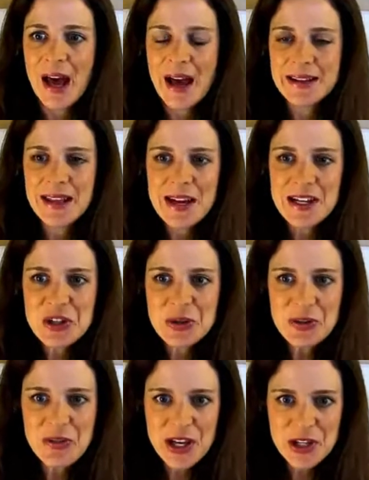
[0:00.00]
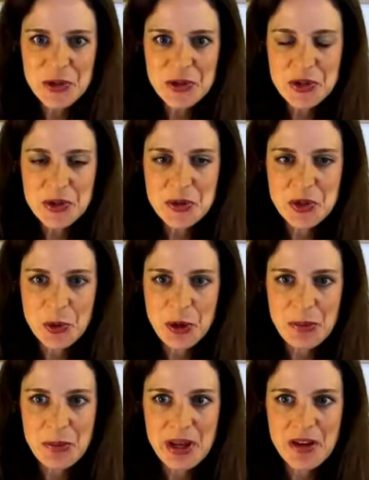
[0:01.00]
I'd like to invite you to
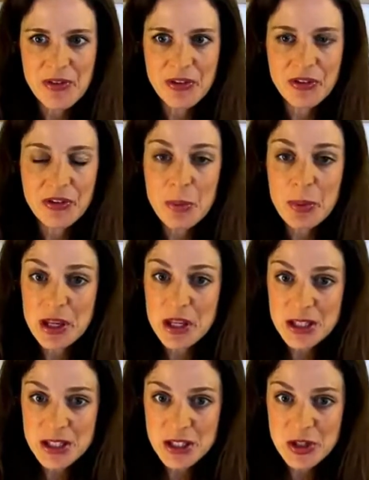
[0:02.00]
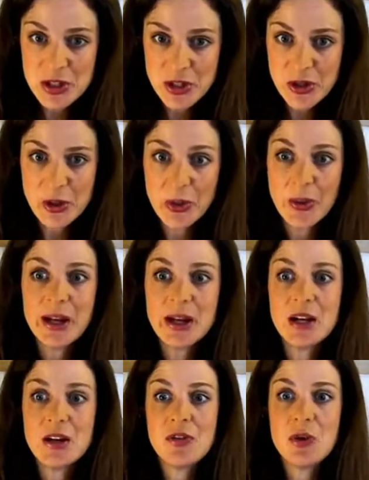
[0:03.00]
join me if this is appealing to you,
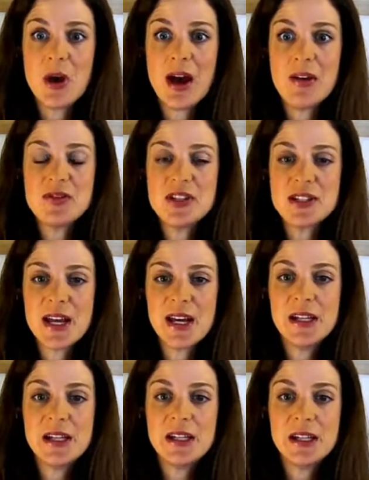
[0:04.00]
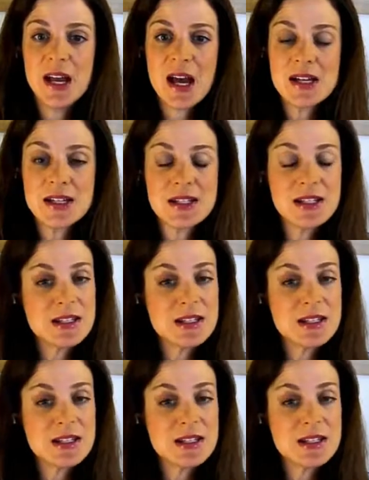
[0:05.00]
and if you have decided, yes,